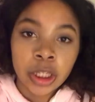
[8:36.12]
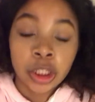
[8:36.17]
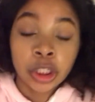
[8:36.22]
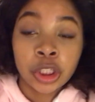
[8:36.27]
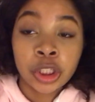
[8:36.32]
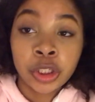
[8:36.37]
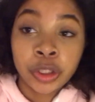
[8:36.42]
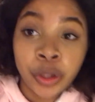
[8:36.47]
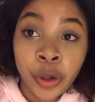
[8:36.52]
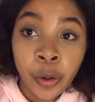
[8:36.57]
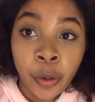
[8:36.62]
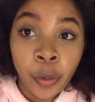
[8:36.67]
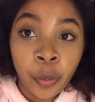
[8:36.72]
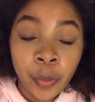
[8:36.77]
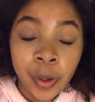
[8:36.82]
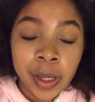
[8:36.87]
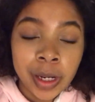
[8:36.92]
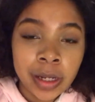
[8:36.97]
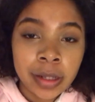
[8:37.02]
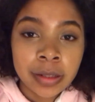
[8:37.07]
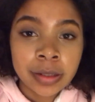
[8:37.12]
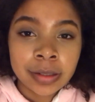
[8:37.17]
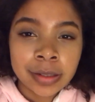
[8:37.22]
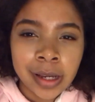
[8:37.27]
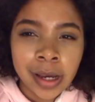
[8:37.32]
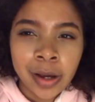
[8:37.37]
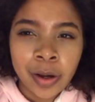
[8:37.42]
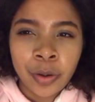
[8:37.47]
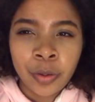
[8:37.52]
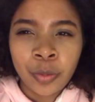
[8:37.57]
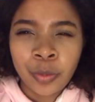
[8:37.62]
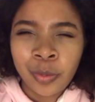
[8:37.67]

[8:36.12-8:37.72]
So it is now